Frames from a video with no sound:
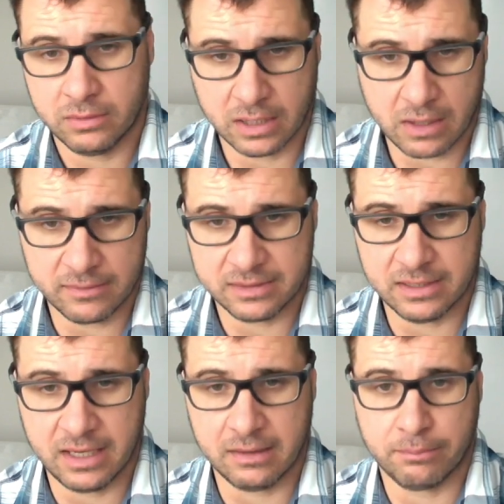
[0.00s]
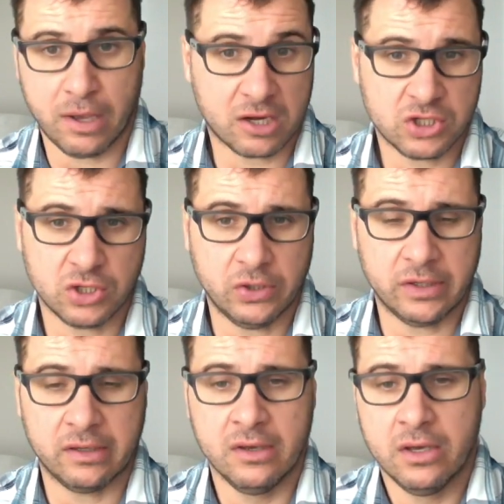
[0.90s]
like I was saying, pak
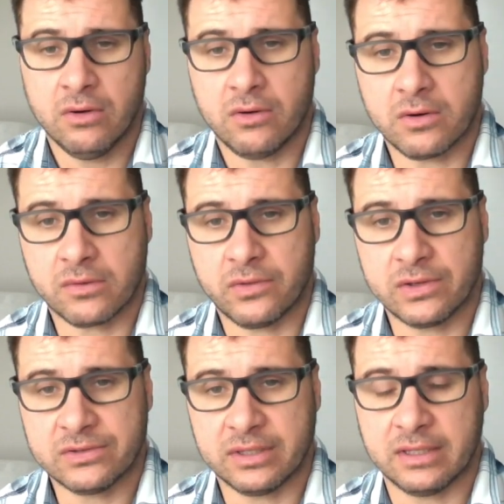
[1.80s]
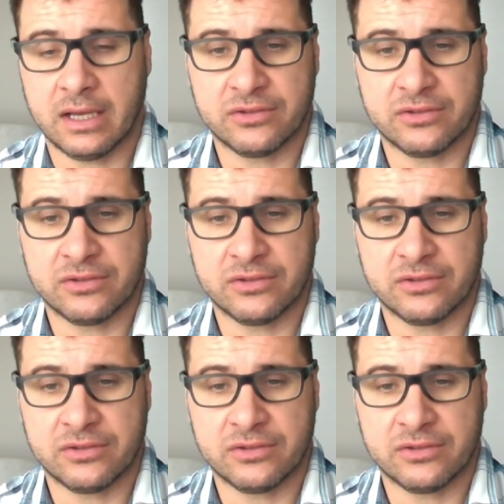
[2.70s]
choi or things like that.